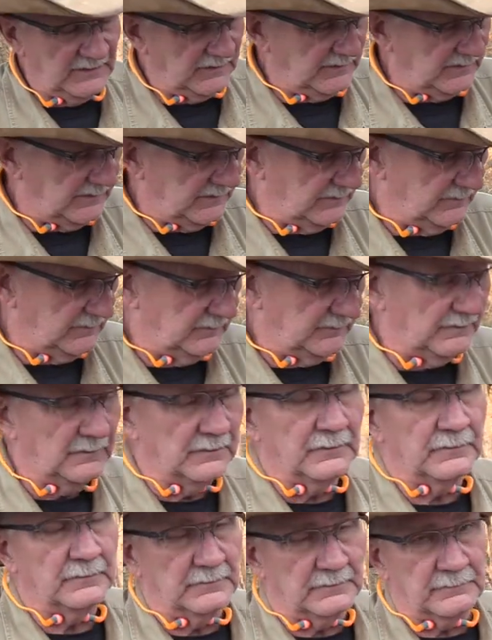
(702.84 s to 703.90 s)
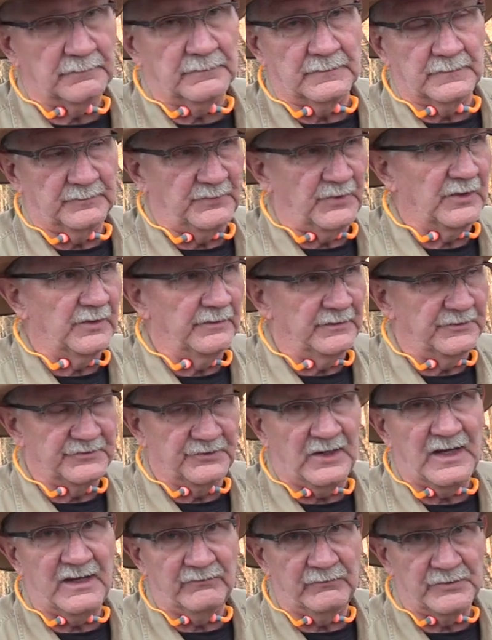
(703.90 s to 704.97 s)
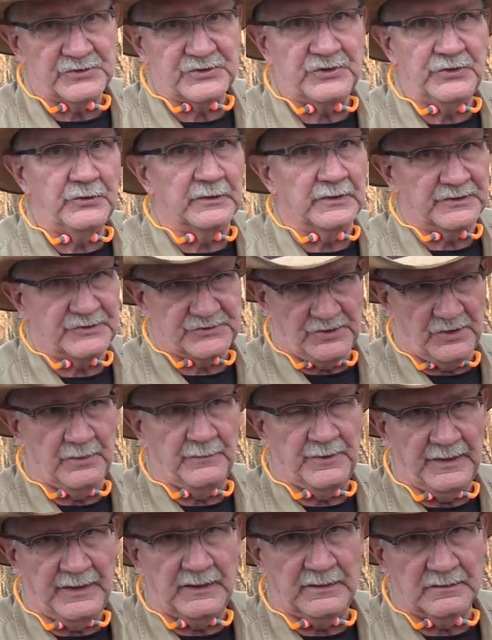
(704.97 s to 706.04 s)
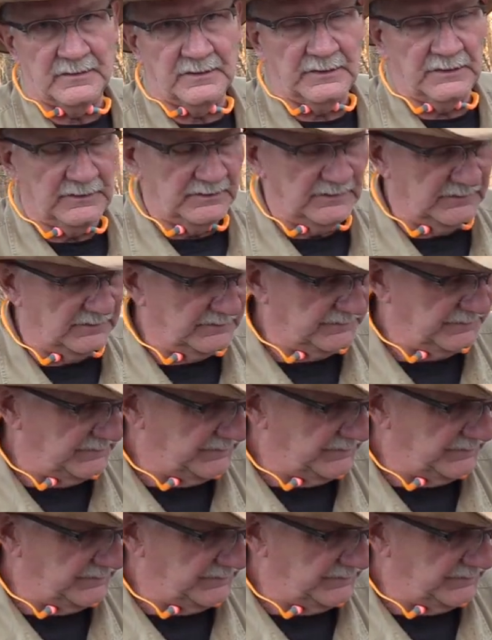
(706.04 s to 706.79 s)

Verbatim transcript: Uh, you know, the, the, part of the drive was to exterminate the uh,